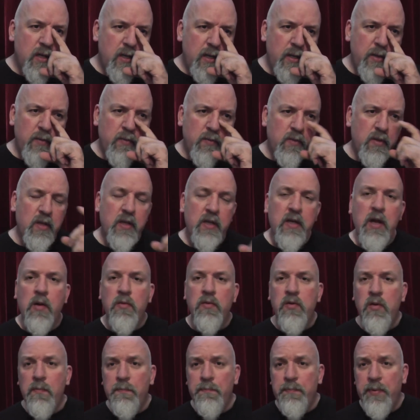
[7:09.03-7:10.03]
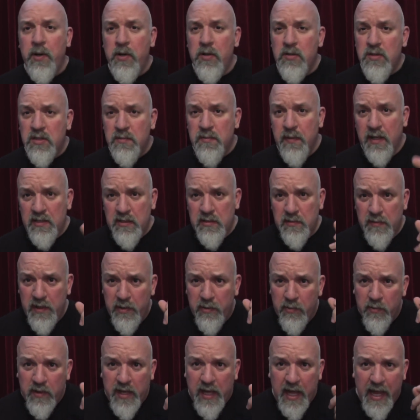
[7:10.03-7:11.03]
little no, not burnt so much.
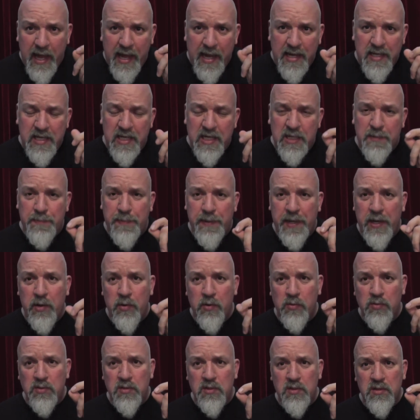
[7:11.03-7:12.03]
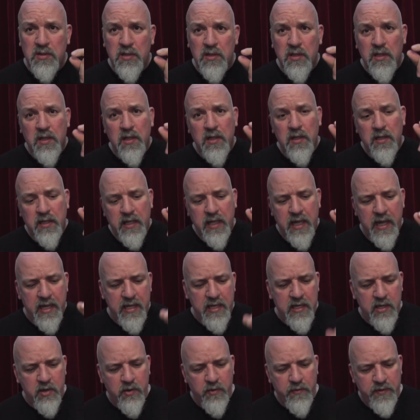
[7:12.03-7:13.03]
Little candied pills,
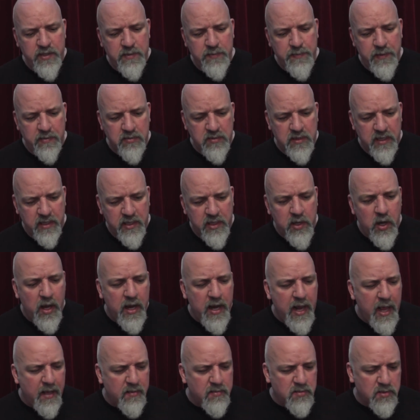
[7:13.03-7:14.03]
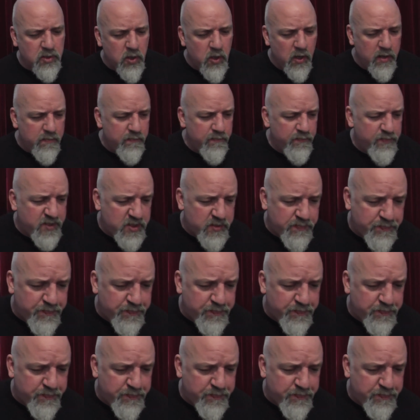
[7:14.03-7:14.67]
candied orange pills. Now get out, gone,